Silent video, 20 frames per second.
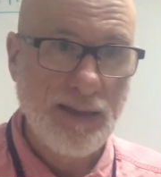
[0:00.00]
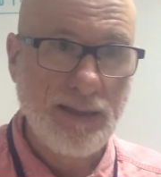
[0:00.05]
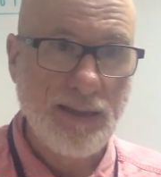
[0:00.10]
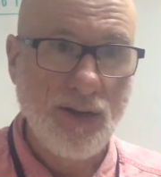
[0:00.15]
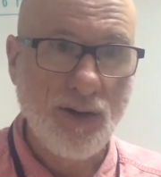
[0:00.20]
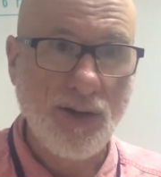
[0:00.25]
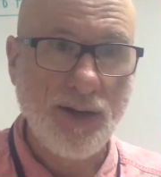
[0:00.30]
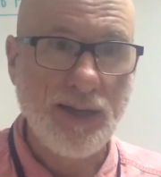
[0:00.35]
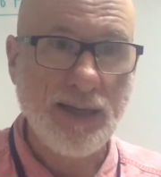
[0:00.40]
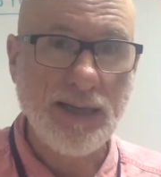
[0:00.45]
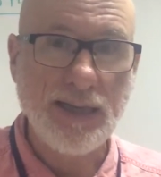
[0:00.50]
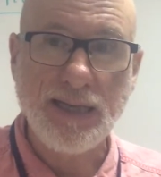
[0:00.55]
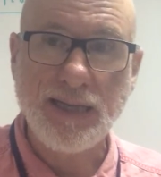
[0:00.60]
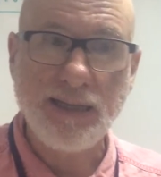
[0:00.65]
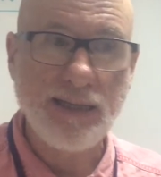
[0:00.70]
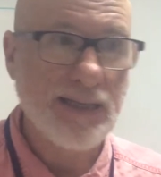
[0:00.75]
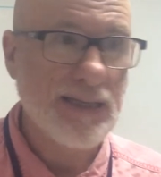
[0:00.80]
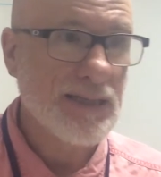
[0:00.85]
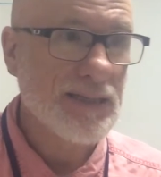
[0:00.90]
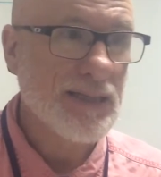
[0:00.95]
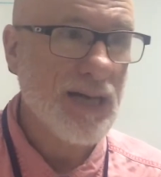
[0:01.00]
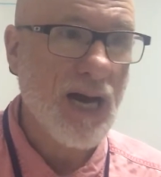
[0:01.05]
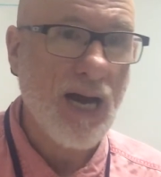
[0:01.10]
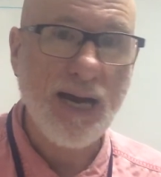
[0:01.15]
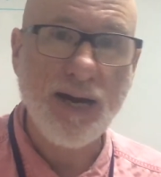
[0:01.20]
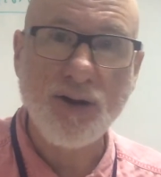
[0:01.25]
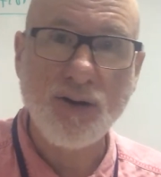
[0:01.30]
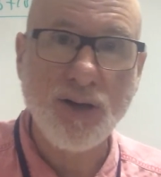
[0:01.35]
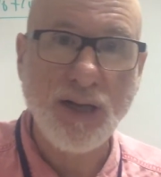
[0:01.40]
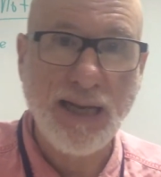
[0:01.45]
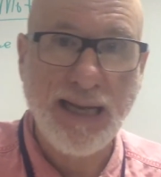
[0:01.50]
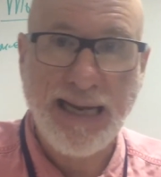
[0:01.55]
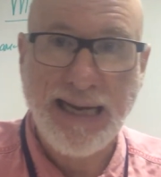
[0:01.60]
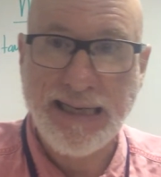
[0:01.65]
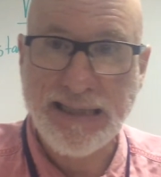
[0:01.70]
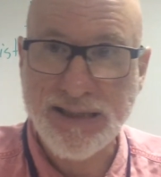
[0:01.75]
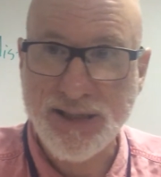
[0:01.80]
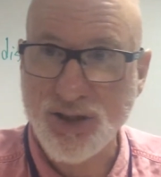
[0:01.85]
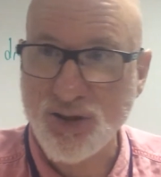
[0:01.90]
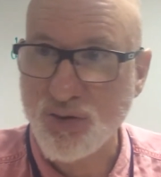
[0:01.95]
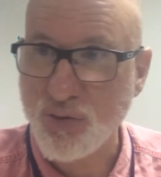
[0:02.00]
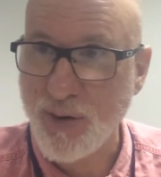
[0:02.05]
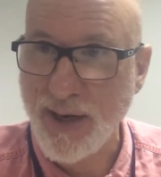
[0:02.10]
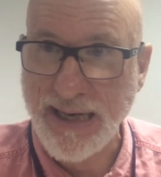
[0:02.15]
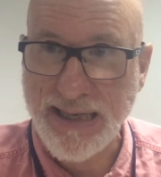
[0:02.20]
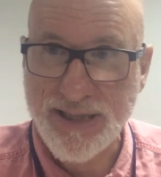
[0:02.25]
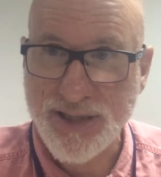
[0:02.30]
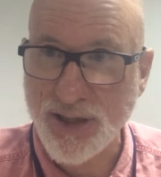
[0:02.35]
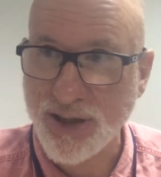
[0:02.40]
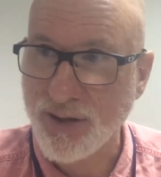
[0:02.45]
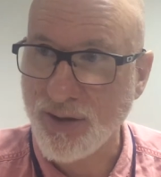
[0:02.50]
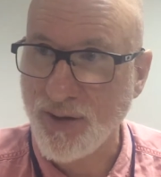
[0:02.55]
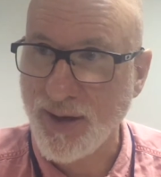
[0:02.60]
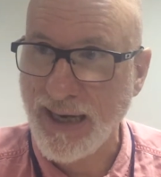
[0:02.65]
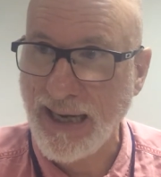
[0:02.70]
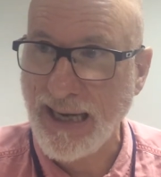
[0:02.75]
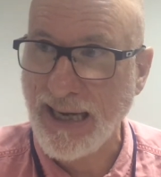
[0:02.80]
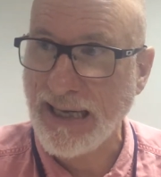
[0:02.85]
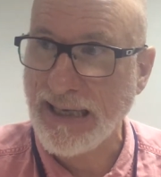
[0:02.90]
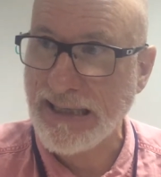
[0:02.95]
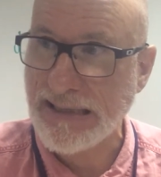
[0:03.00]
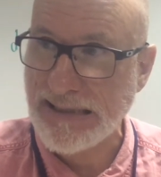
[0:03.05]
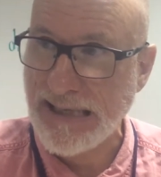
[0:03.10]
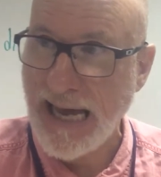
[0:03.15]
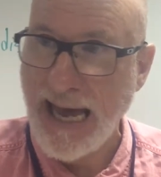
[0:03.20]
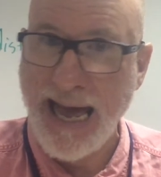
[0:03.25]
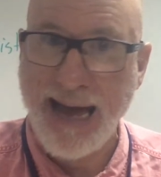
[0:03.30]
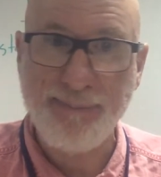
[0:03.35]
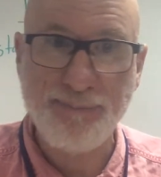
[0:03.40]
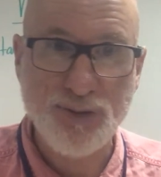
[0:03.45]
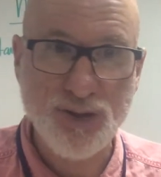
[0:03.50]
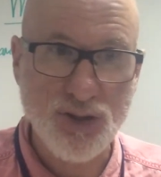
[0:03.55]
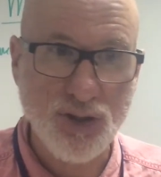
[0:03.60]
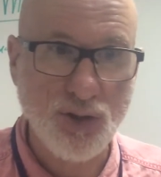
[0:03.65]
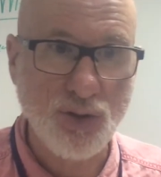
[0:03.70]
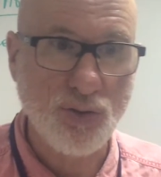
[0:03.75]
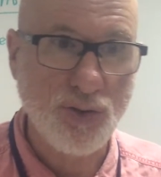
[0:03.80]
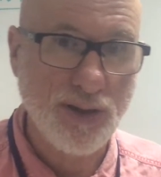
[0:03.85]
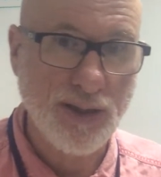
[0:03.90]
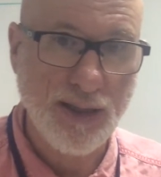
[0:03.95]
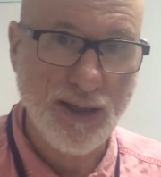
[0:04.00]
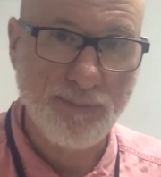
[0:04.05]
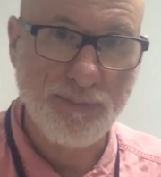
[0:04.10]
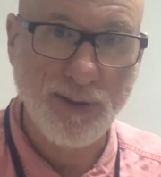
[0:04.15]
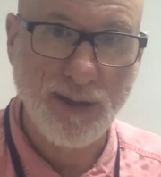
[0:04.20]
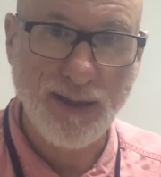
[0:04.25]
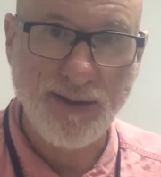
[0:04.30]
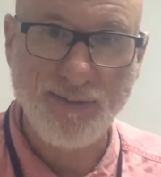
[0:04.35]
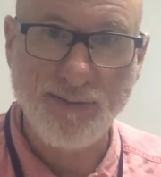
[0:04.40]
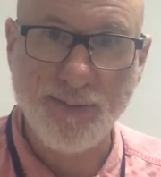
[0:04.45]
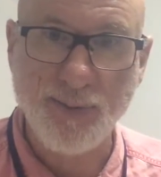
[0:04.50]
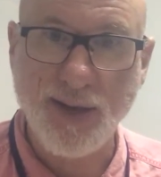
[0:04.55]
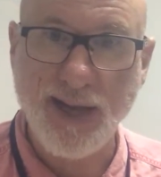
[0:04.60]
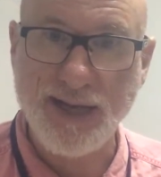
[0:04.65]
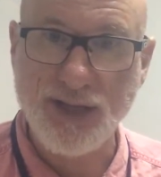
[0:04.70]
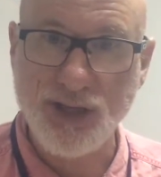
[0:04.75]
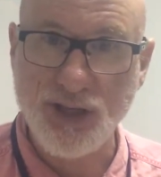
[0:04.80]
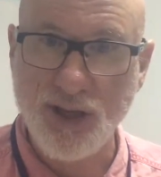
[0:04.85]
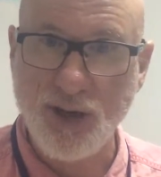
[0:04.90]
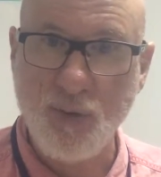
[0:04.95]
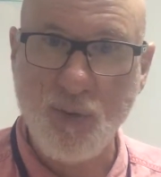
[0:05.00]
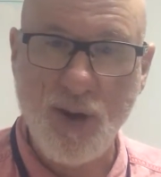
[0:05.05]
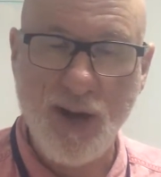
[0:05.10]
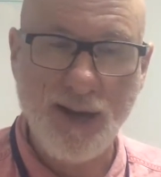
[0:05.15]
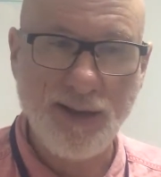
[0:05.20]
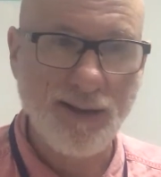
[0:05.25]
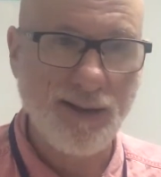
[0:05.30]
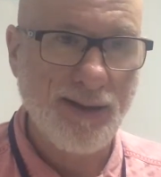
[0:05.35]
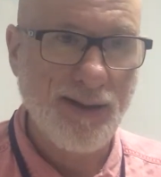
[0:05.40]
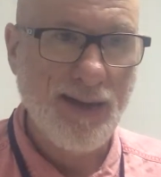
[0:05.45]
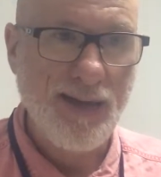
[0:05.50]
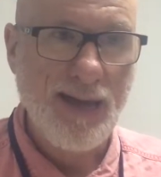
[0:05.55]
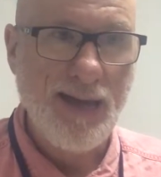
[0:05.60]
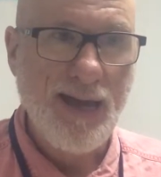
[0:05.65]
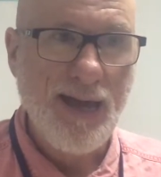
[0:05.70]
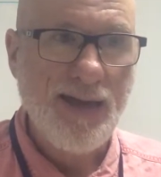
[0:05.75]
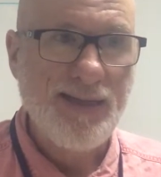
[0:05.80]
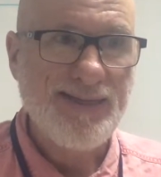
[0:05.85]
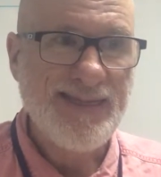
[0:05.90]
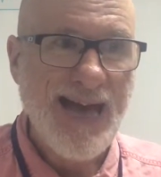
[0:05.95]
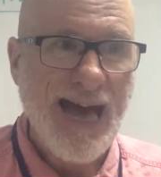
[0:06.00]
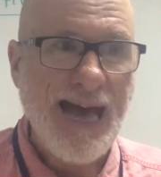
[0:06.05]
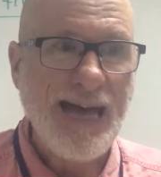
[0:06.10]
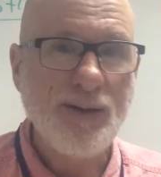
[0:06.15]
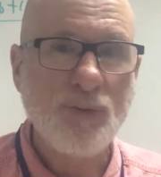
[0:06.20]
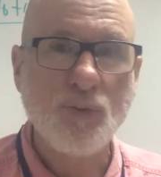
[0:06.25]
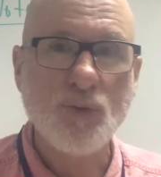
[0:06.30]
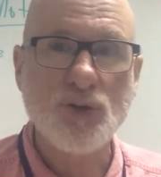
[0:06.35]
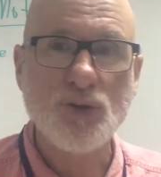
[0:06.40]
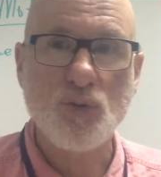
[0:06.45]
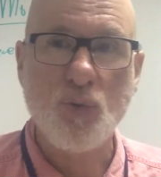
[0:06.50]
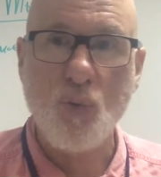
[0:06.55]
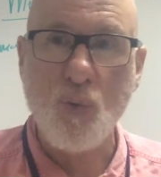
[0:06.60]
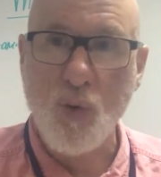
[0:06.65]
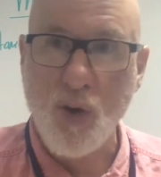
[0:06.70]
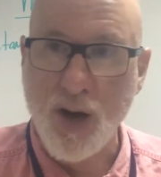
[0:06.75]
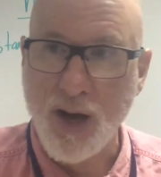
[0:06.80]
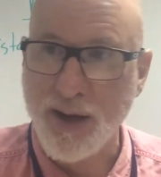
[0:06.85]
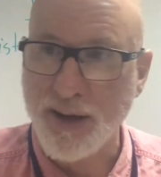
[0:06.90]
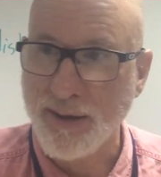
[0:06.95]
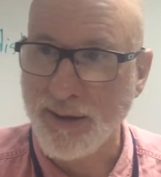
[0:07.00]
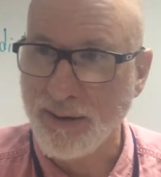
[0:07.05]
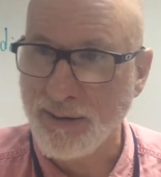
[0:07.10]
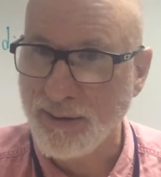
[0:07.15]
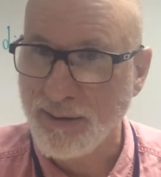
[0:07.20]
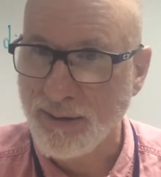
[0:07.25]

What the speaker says: Nearly the entire class is raising their hand. It's absolutely unbelievable. And you know what? That was one